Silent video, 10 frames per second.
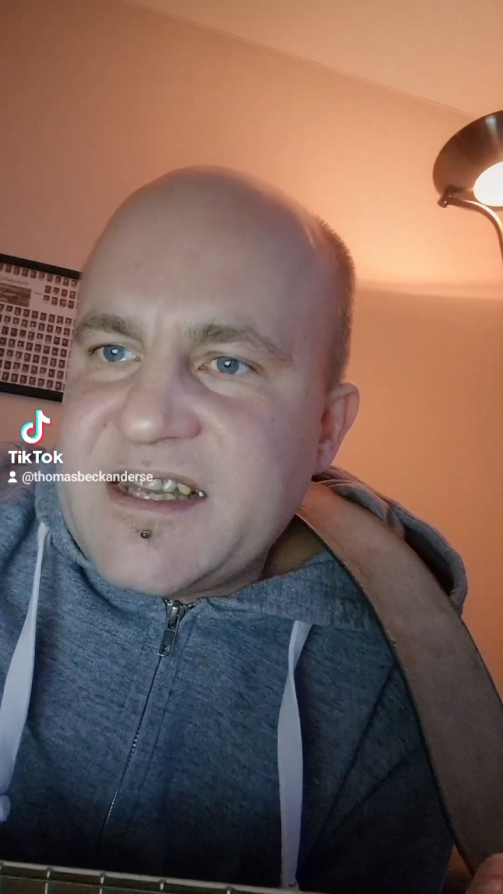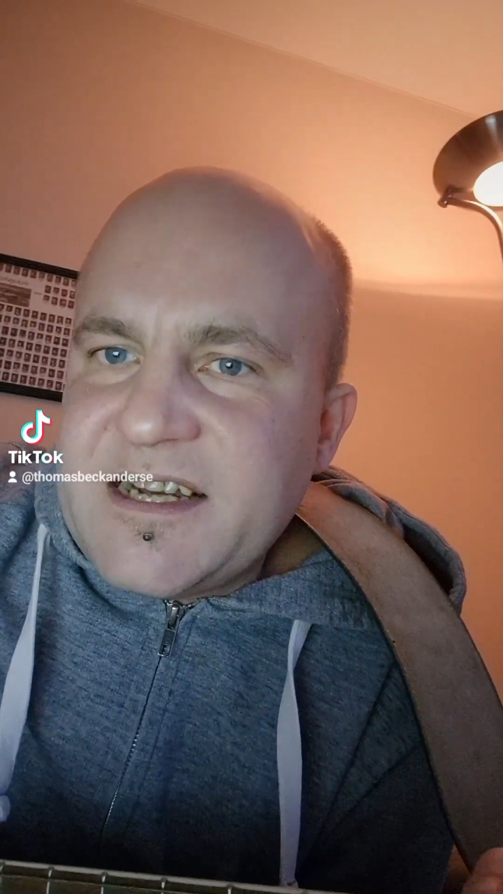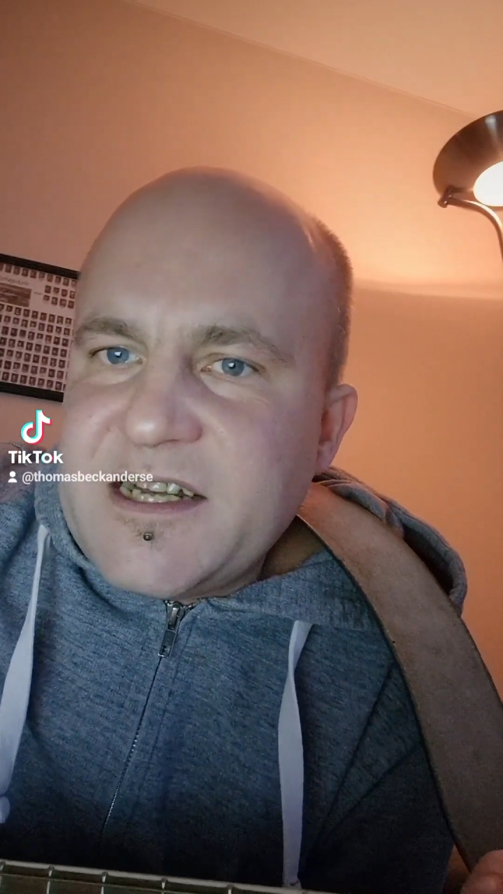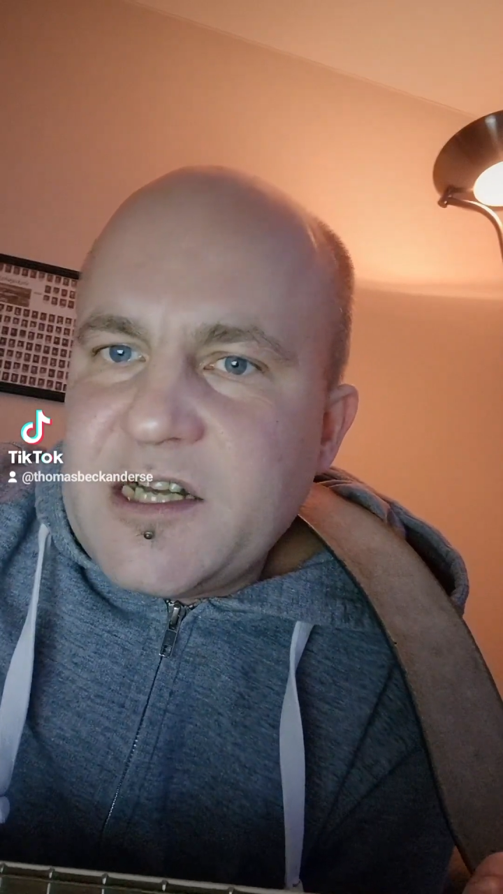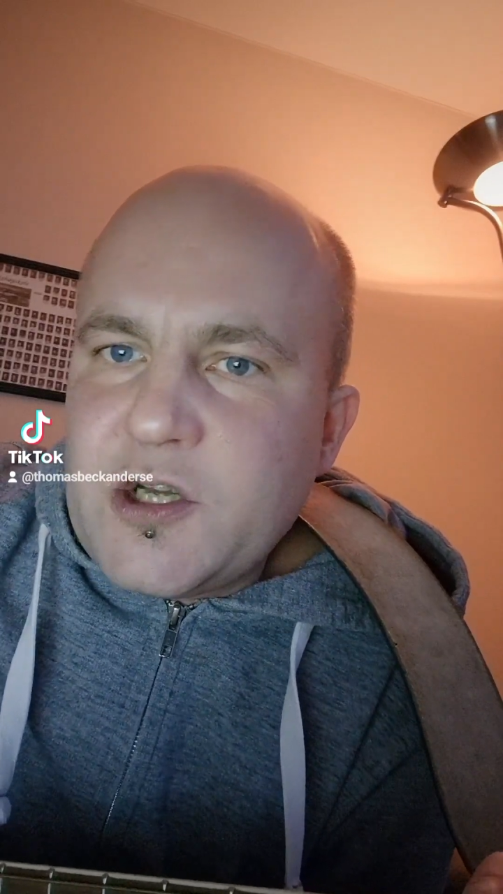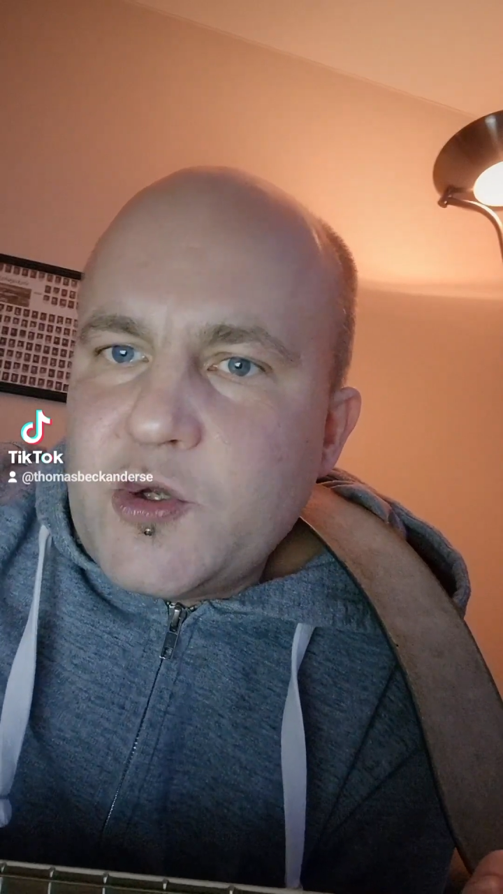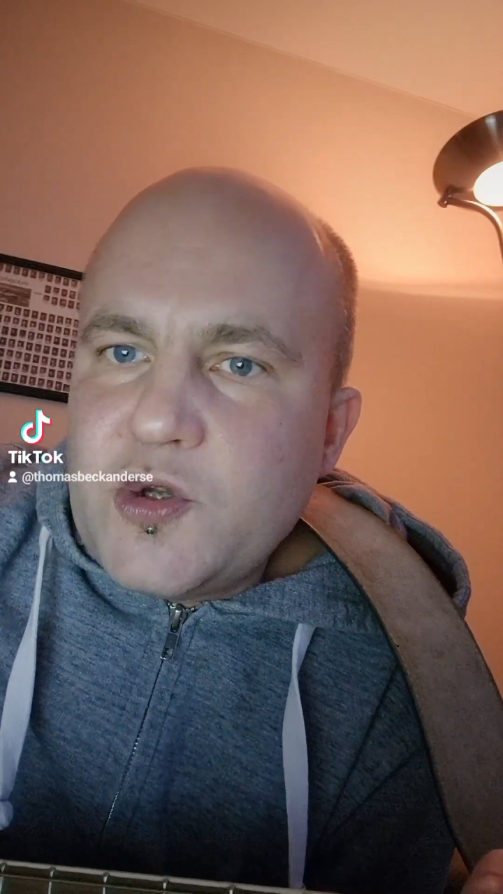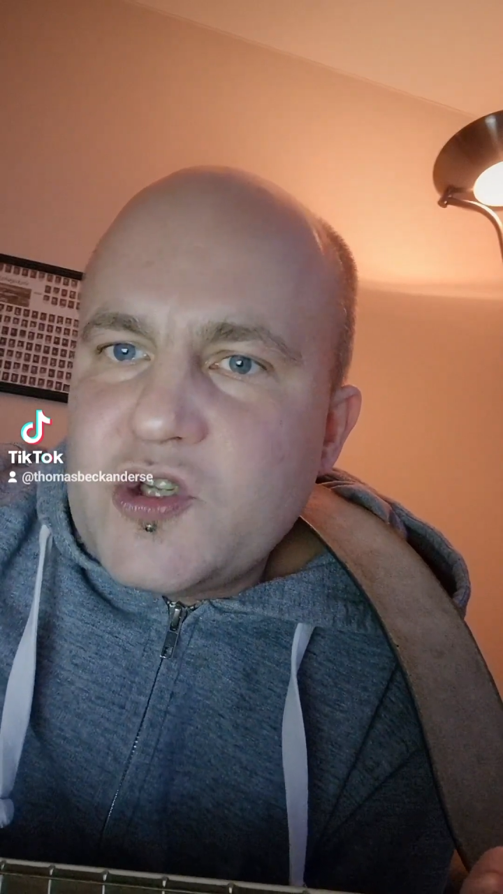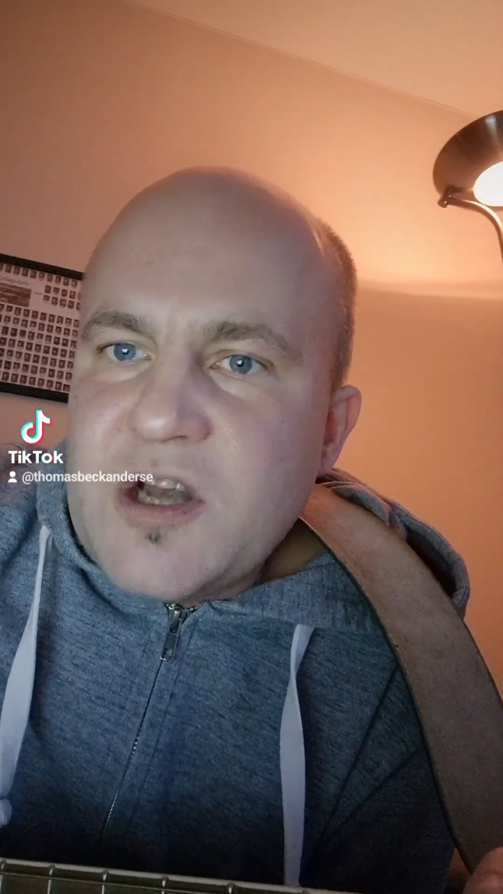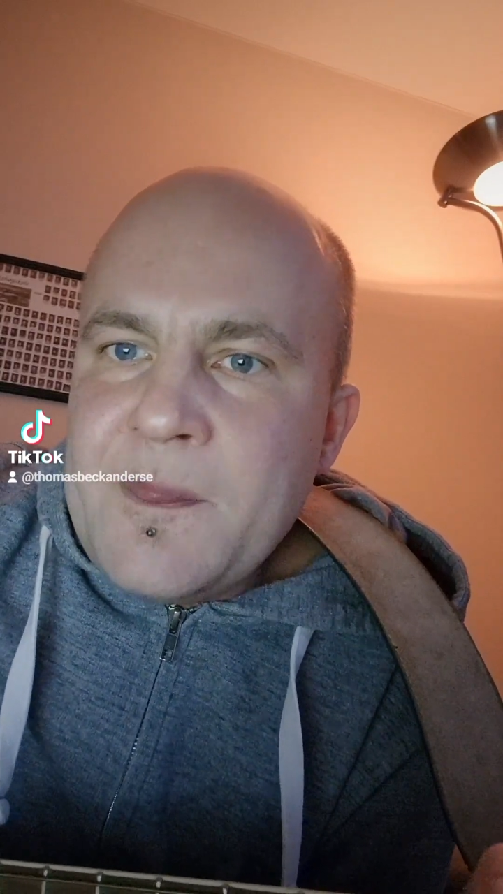in a
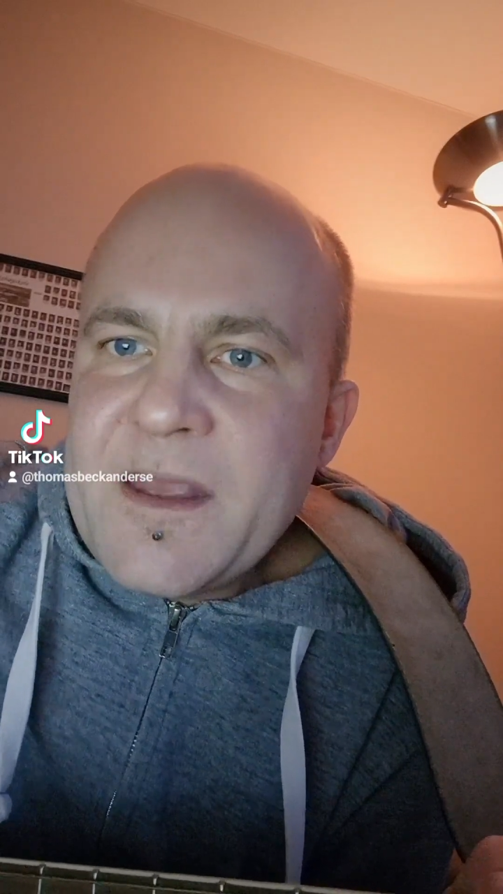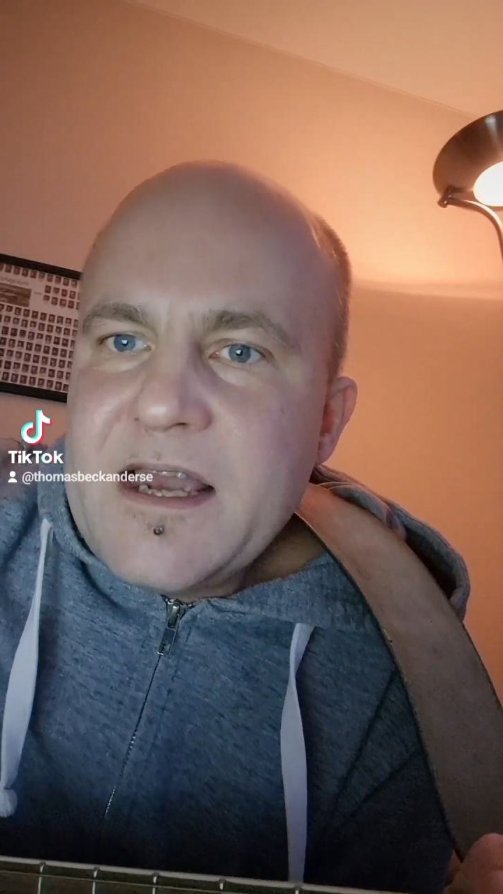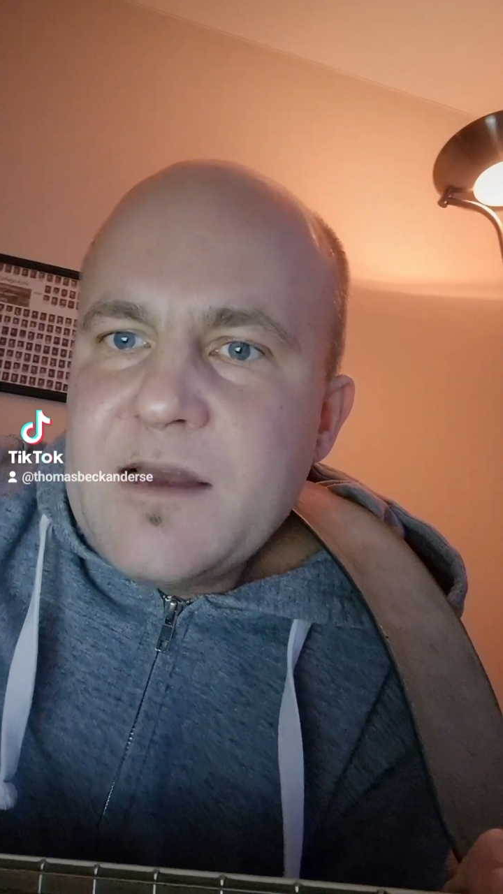hood.